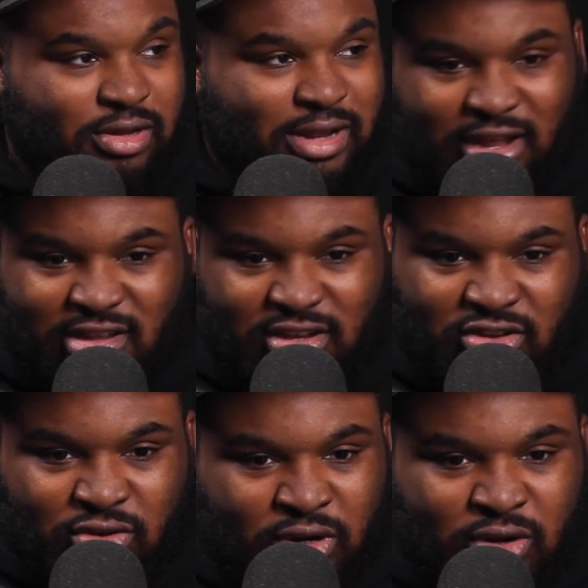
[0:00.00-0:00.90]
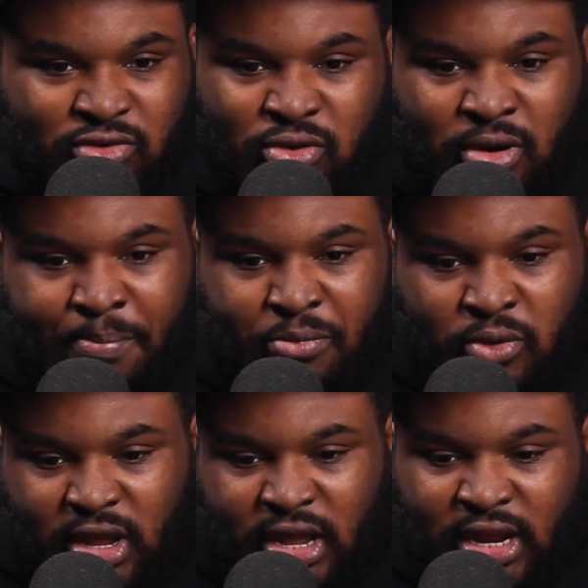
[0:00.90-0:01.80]
Like I said, studios, you go
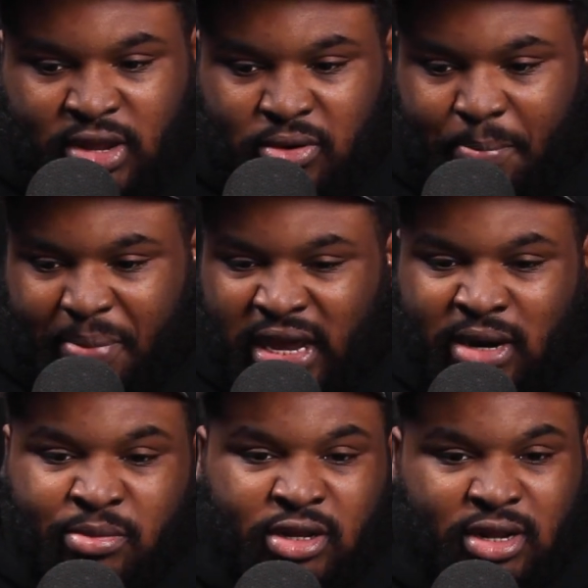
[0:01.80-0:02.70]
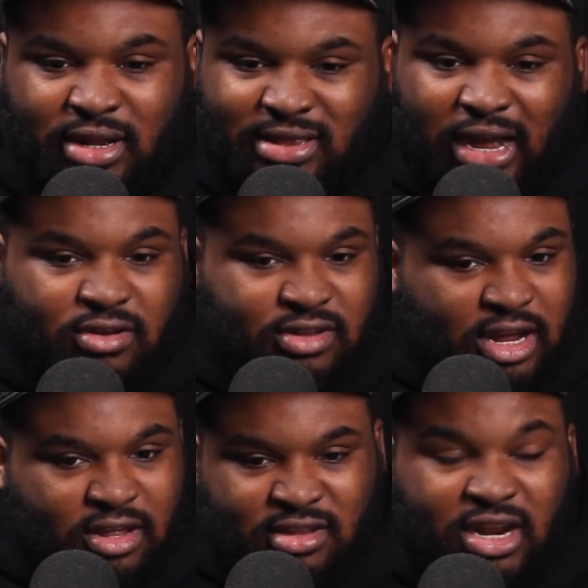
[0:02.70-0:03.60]
to LA, you go to Panama,
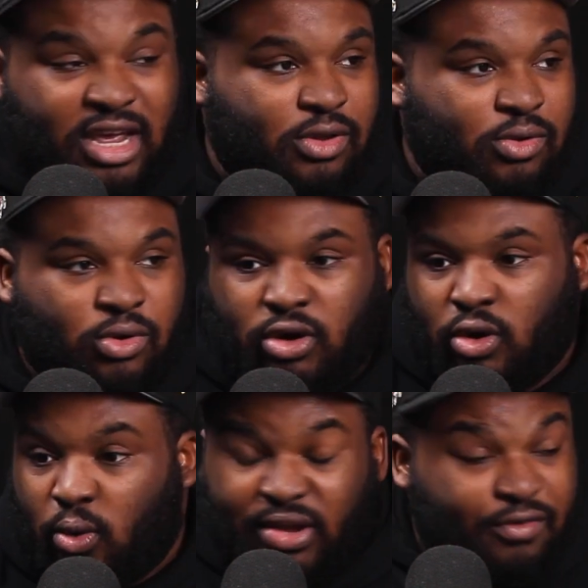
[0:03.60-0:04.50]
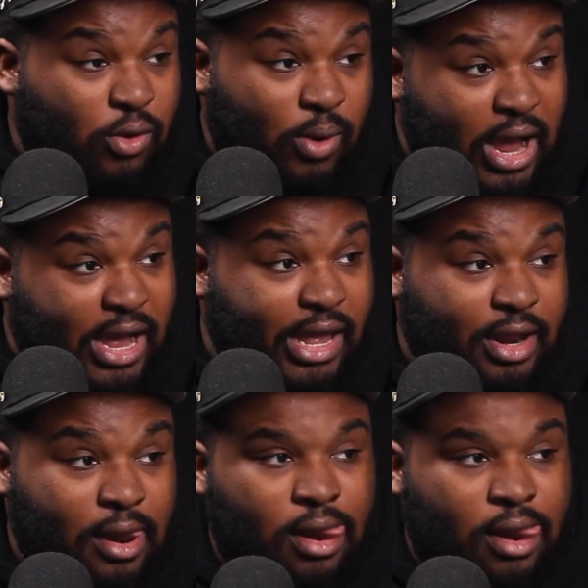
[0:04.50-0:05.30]
$1,000 a day. You go to even Quad,